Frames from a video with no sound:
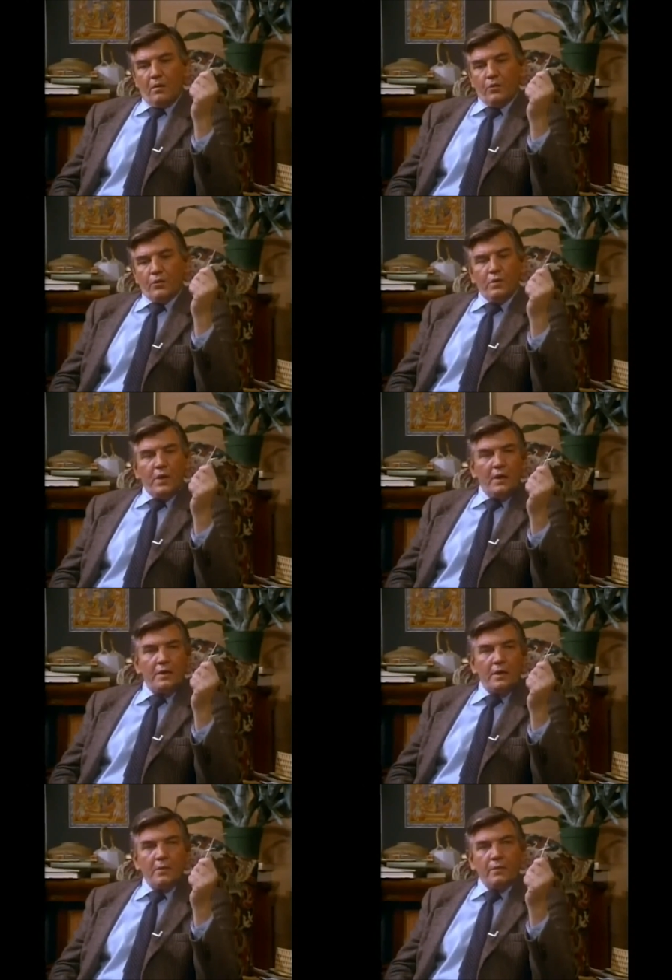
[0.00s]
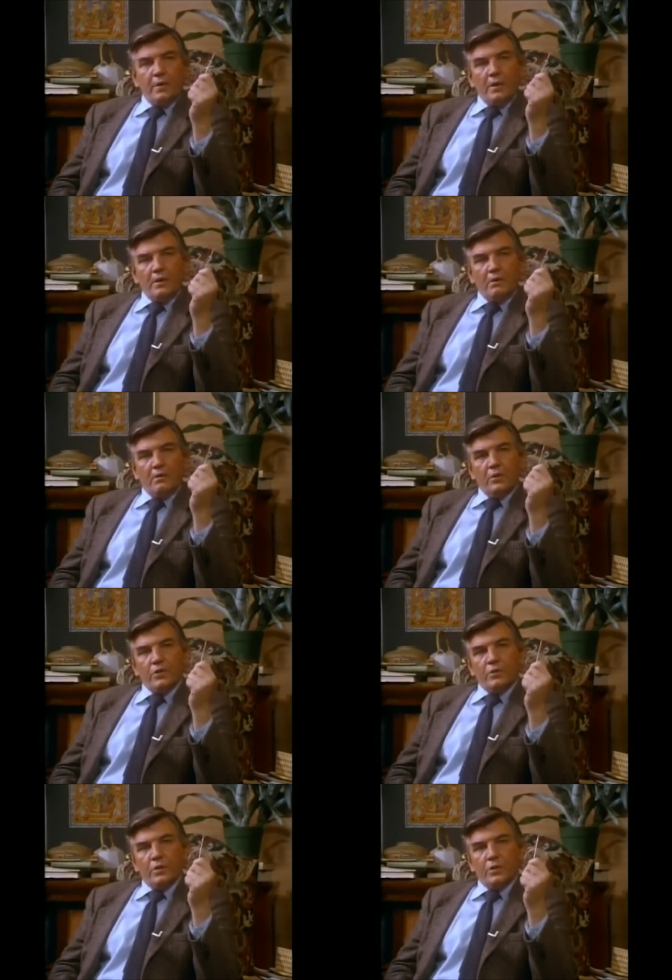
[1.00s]
Would you tell us some of the
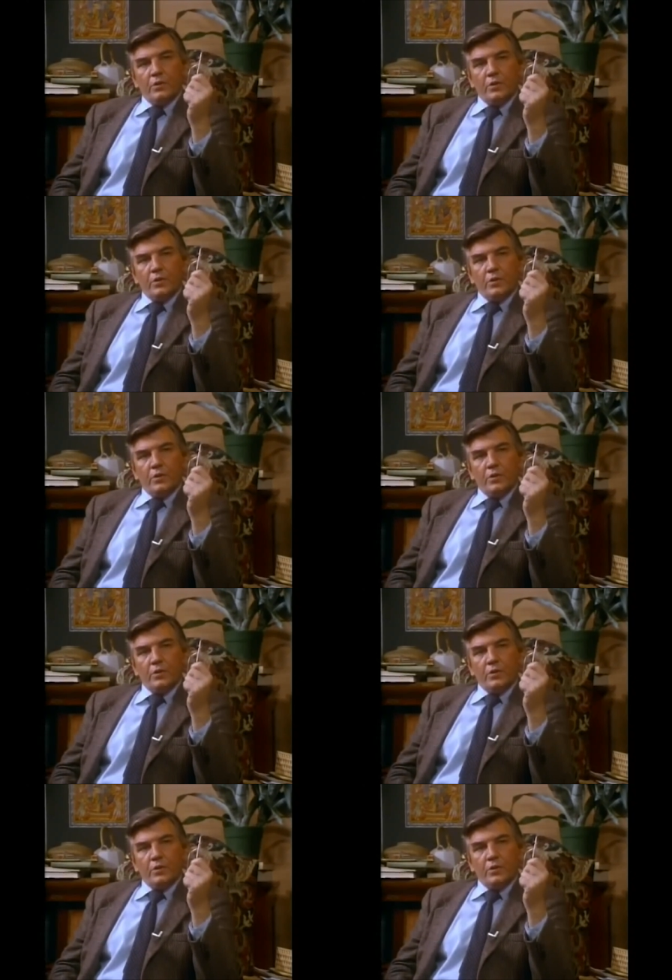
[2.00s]
rituals